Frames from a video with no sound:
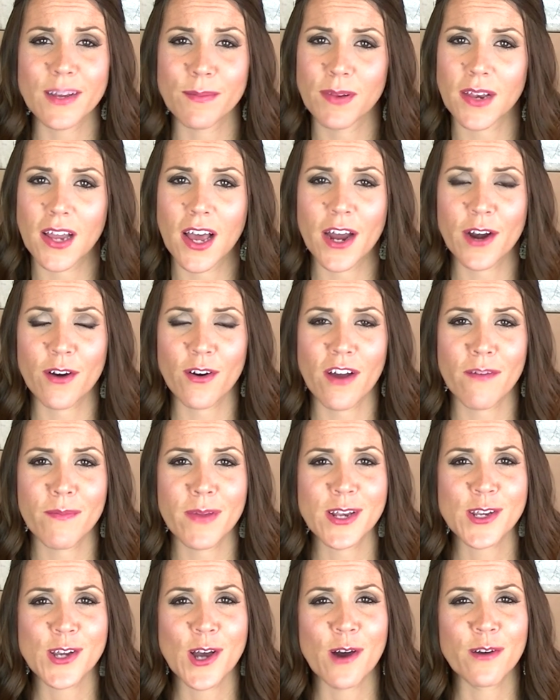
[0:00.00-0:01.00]
lip liner. I've
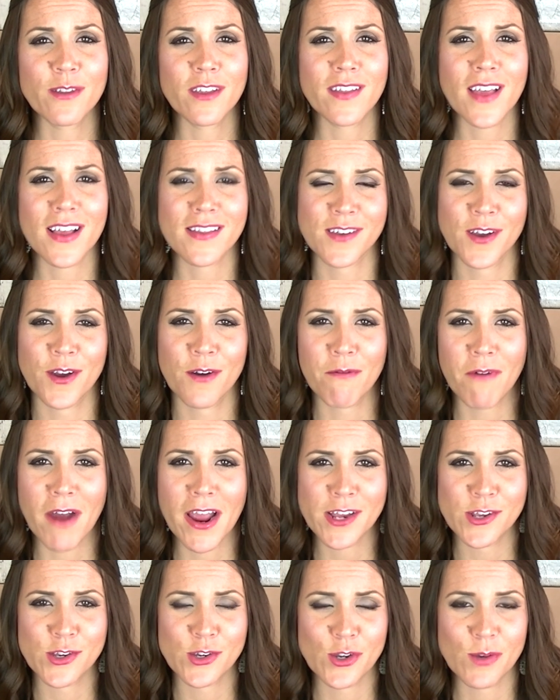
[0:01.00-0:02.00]
been told that that's a
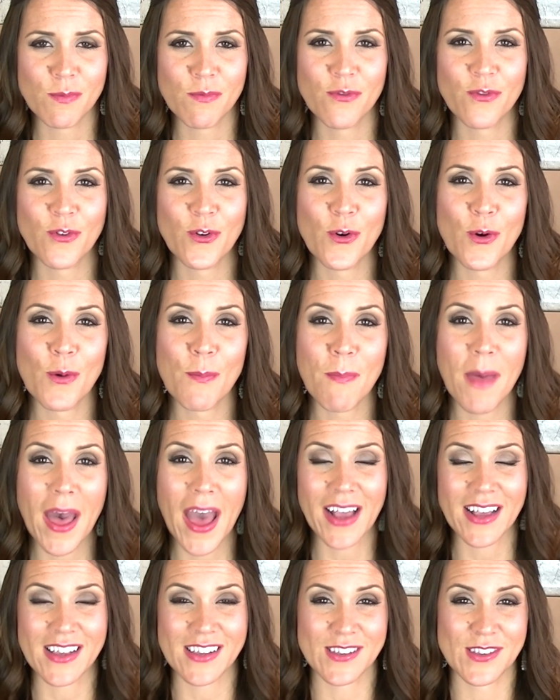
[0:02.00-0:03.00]
great dupe for
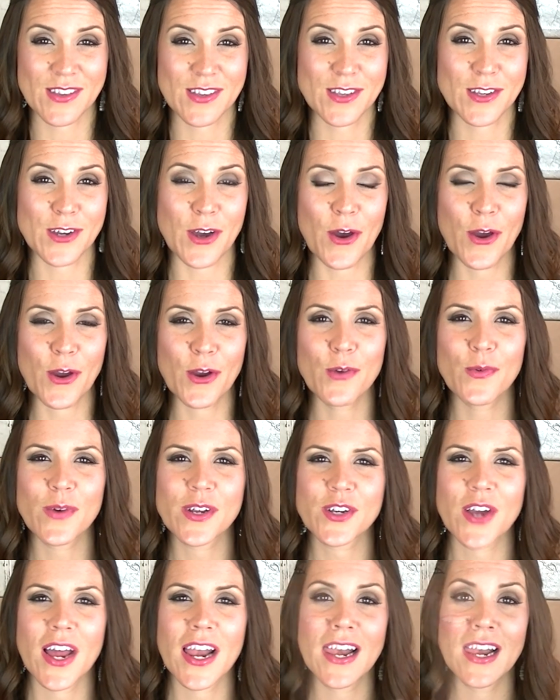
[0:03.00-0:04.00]
MAC Stone,
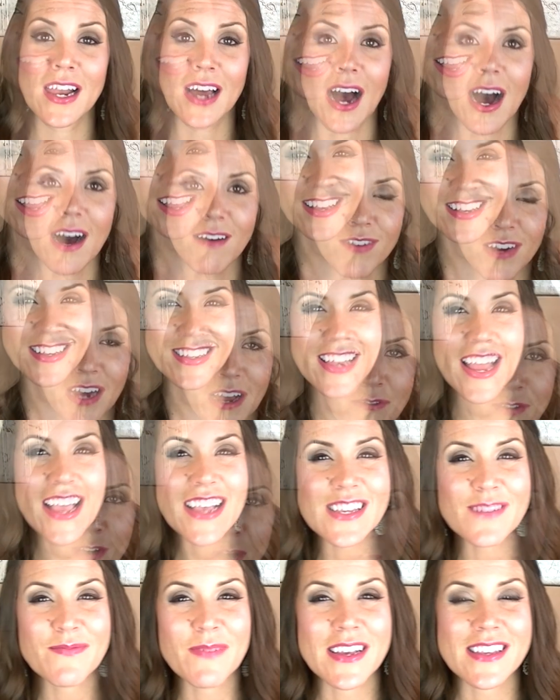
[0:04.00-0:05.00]
which I love.
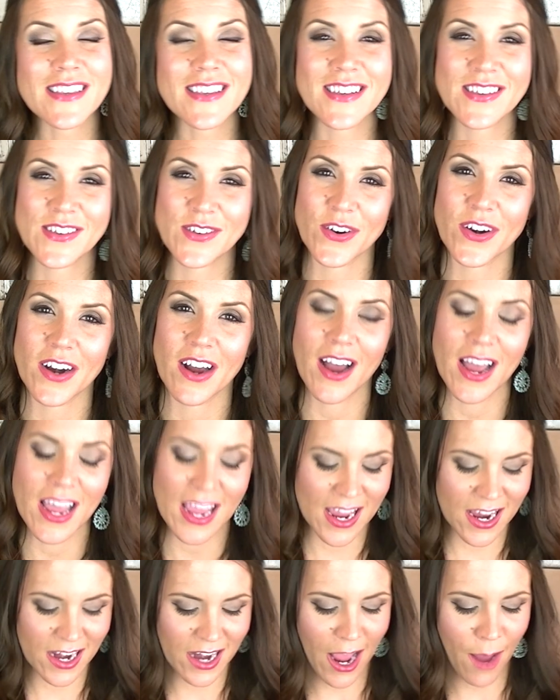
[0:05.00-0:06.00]
Next, my sister and I
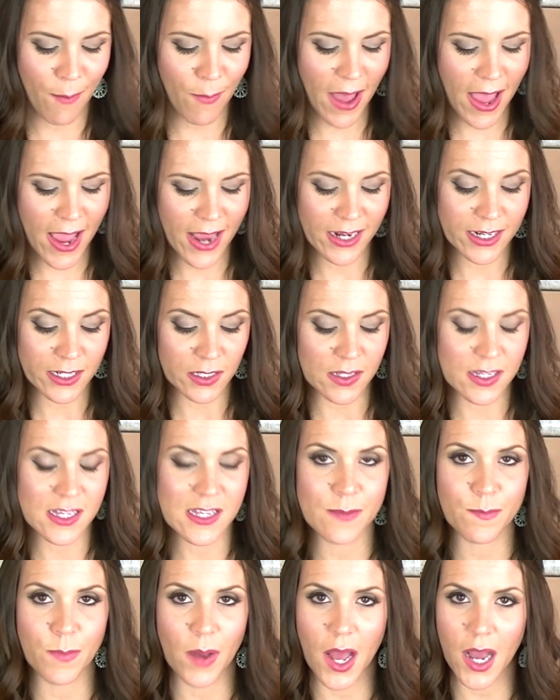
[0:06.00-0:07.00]
hit up a little
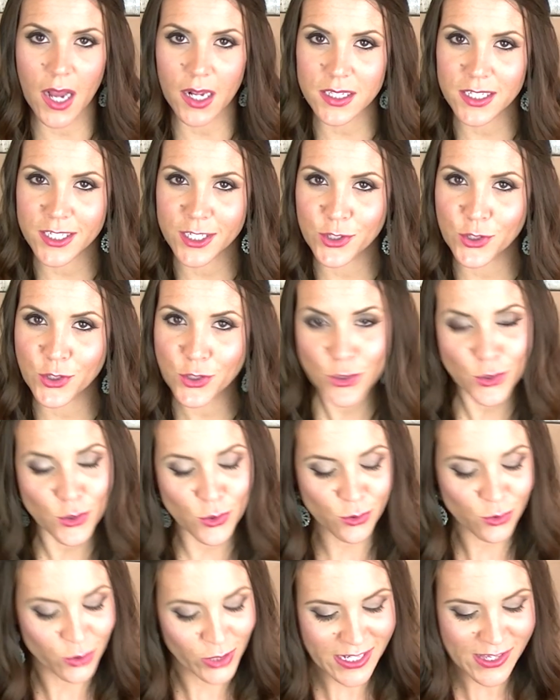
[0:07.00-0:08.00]
sparkly
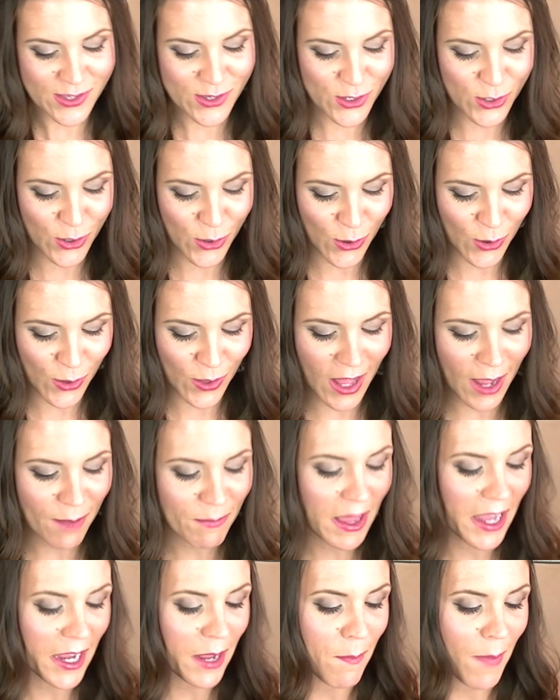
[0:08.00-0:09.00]
jewellery store. I'm
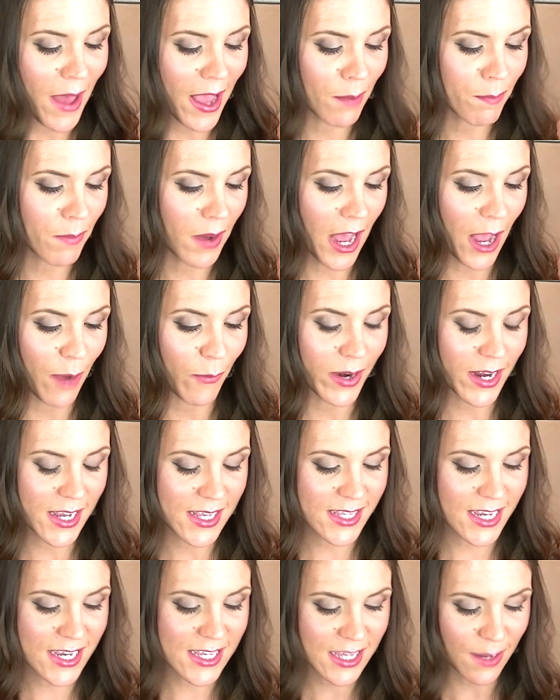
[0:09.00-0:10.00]
like a magpie. When I
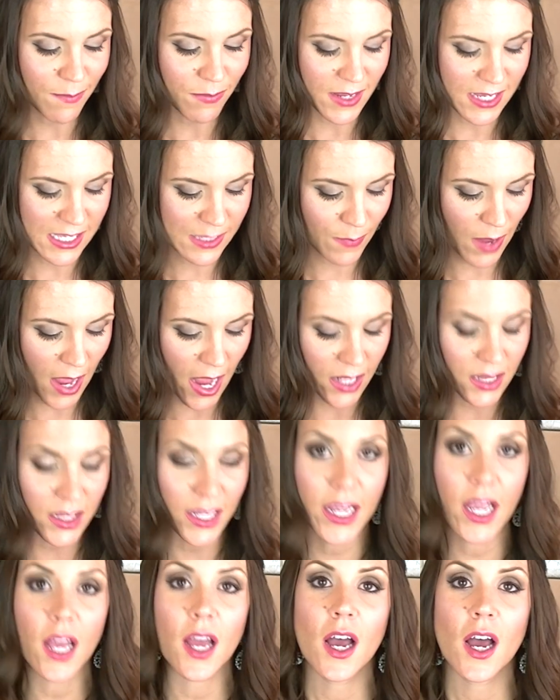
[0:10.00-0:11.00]
see something
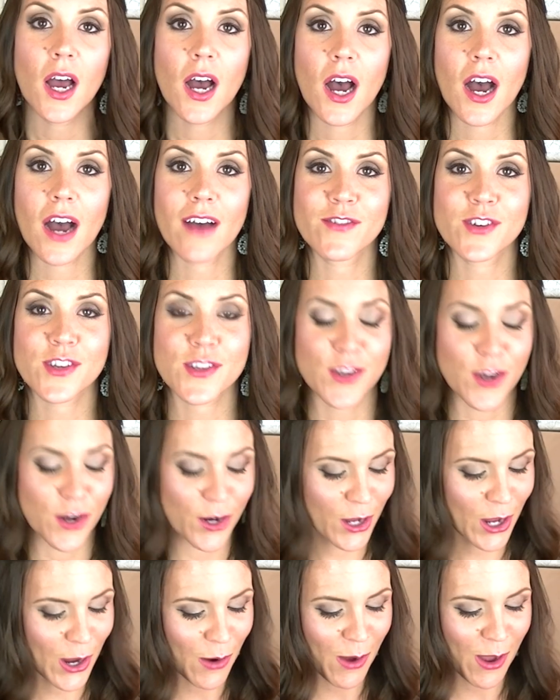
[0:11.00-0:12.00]
sparkling, I've just got
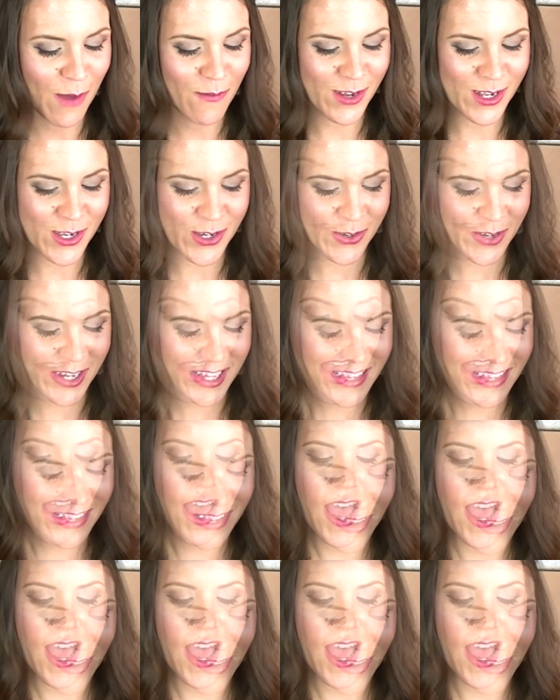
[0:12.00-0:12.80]
to go over to it.